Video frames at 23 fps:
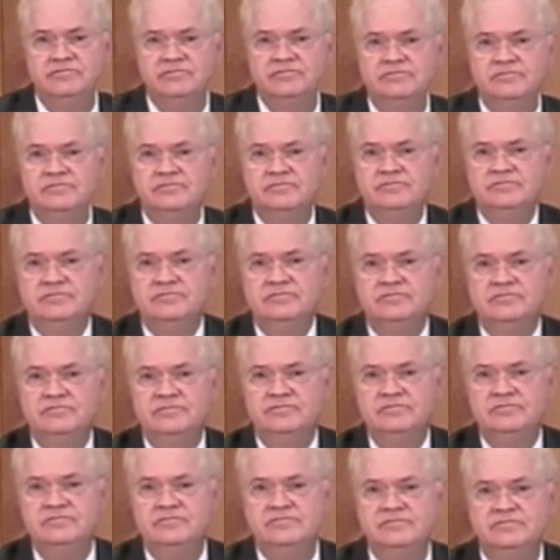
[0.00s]

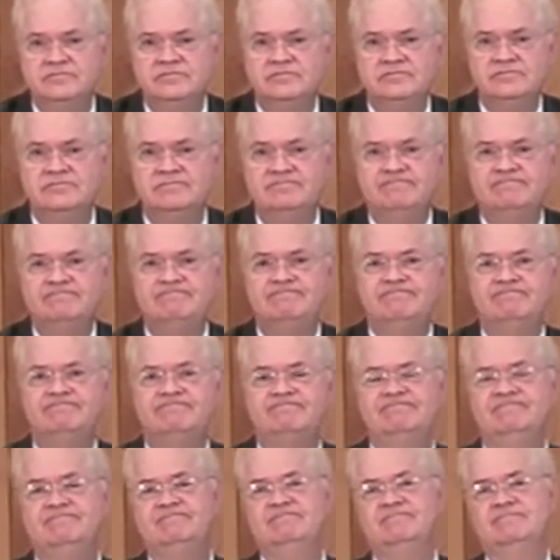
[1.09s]

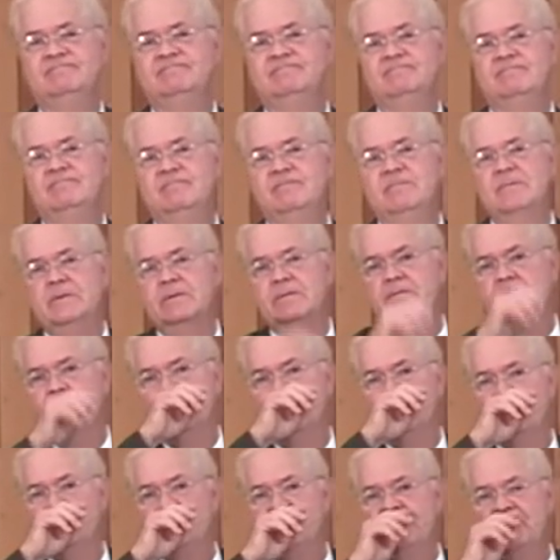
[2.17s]

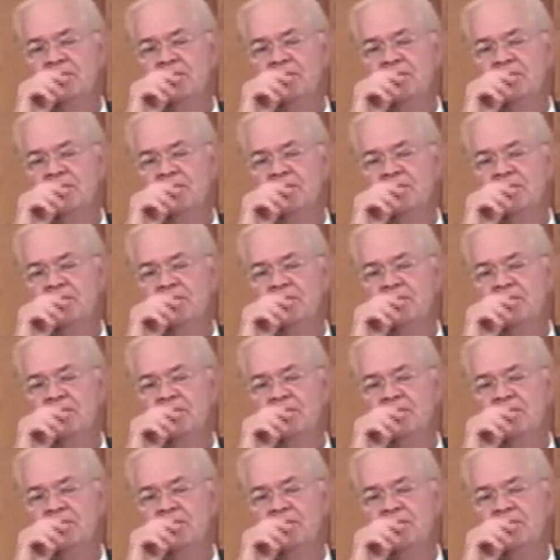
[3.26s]
No one is speaking in this clip.